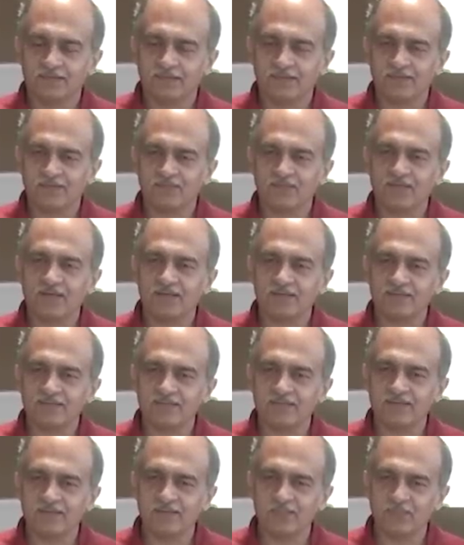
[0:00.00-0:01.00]
if that
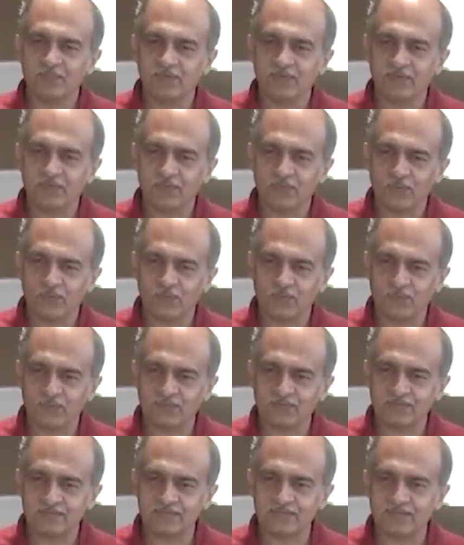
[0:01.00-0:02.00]
GDP
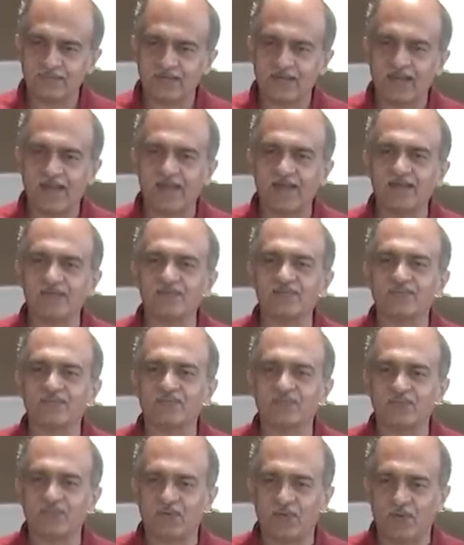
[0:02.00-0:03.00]
growth is derived
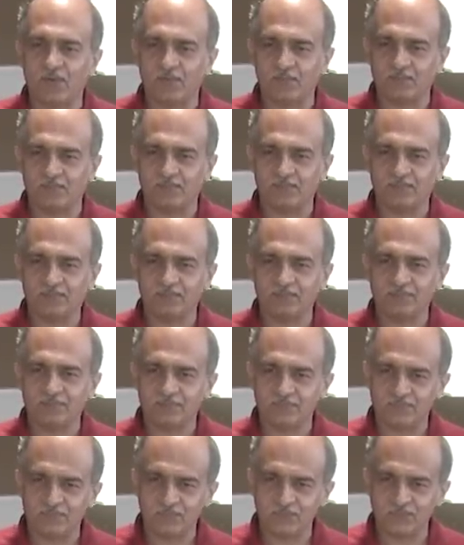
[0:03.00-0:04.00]
from
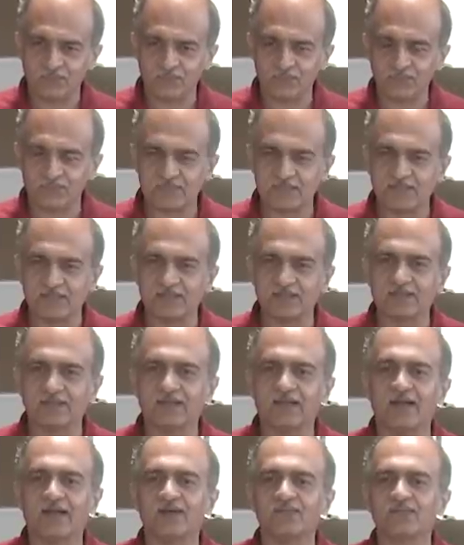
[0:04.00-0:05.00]
using
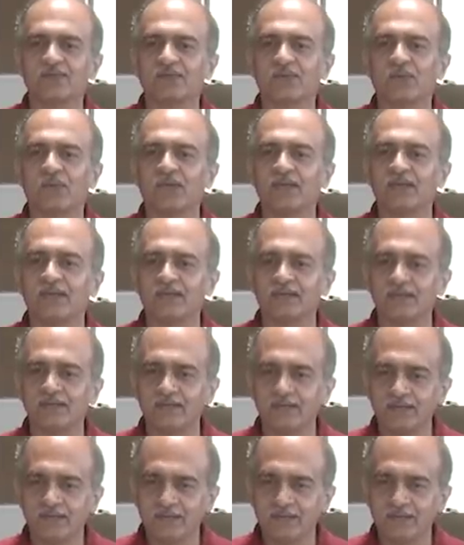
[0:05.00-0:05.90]
our oil,